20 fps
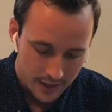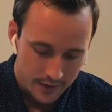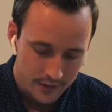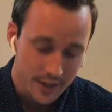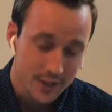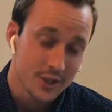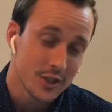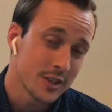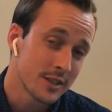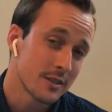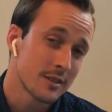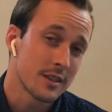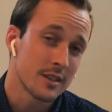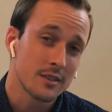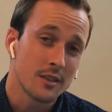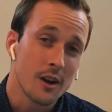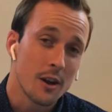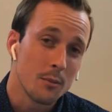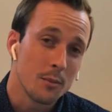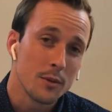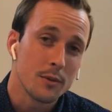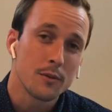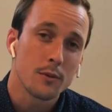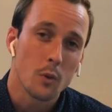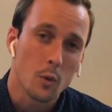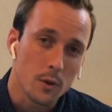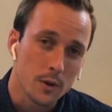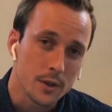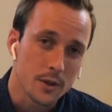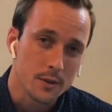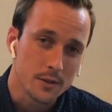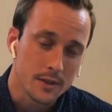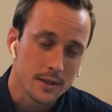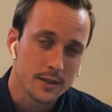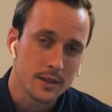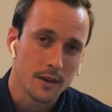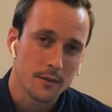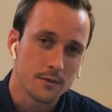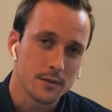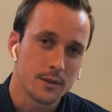that Jesus has gone before you in
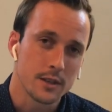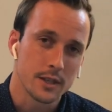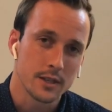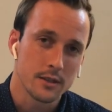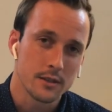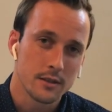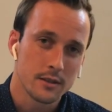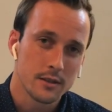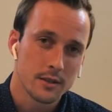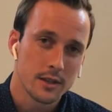suffering,